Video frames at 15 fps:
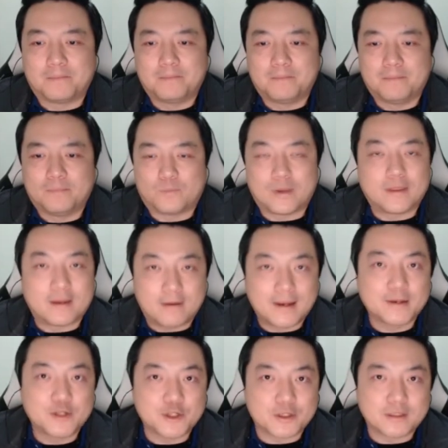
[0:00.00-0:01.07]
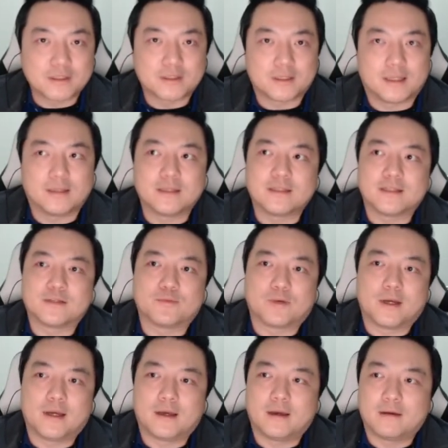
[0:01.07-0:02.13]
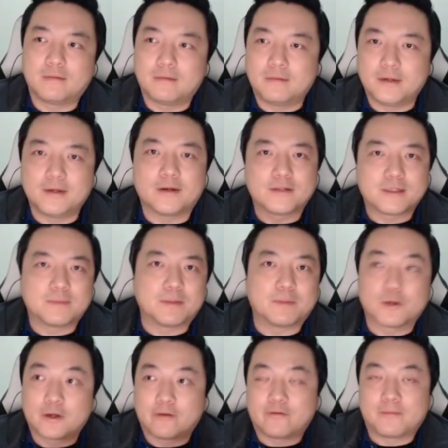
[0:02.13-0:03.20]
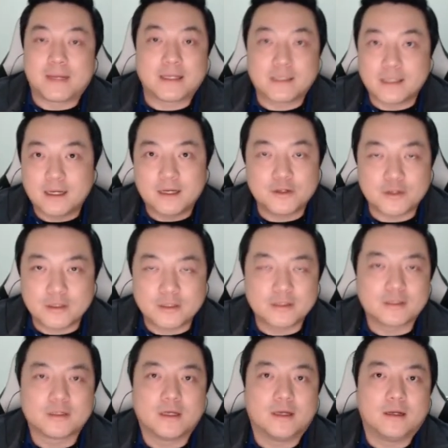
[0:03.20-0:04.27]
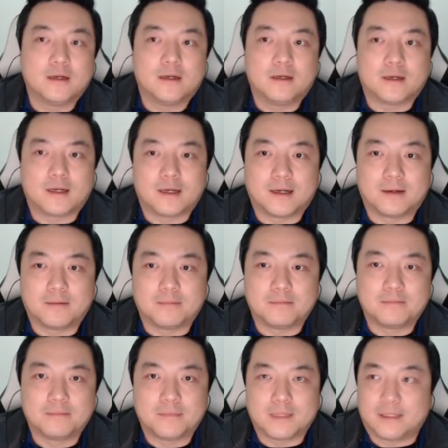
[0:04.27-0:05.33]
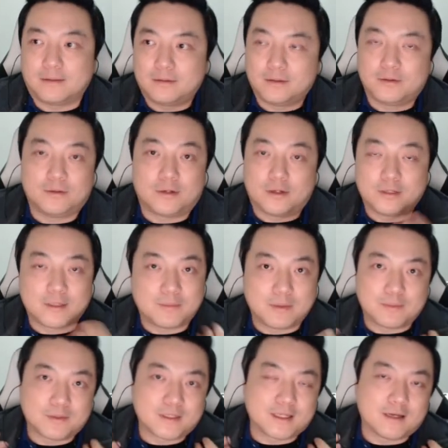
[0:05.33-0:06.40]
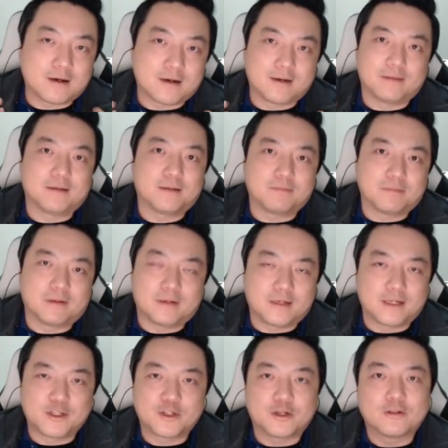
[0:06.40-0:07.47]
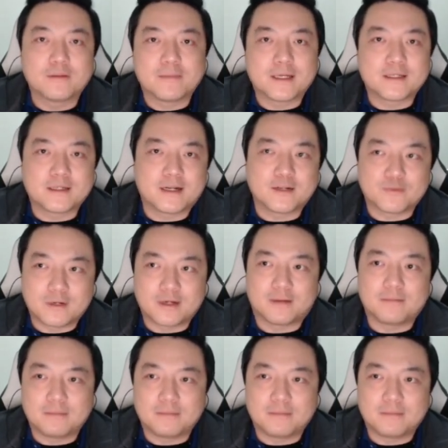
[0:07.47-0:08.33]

when they're anxious. And this is where, some people go for massages. And, some people say, oh, a nice shoulder massage when I'm,